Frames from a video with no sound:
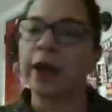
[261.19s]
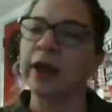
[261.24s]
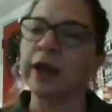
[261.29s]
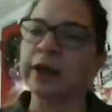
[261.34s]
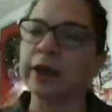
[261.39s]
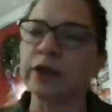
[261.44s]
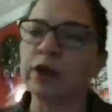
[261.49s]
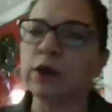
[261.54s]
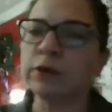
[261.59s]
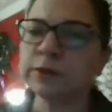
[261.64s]
It
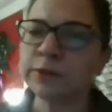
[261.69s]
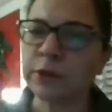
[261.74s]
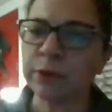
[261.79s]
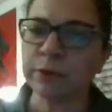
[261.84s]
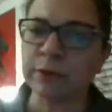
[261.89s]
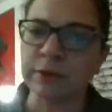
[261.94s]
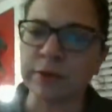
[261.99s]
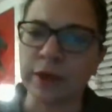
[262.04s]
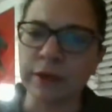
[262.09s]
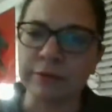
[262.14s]
can
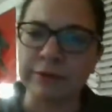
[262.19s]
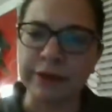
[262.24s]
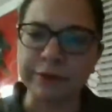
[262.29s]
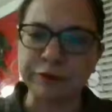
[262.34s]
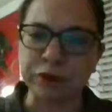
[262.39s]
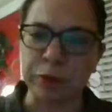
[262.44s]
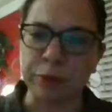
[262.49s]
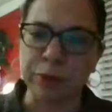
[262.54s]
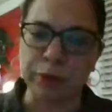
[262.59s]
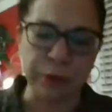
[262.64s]
also
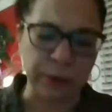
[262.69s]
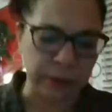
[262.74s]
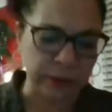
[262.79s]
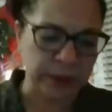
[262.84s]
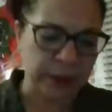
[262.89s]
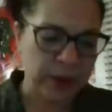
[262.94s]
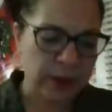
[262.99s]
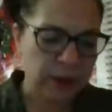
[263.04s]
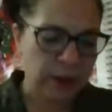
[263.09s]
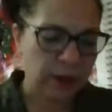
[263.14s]
lift your mood.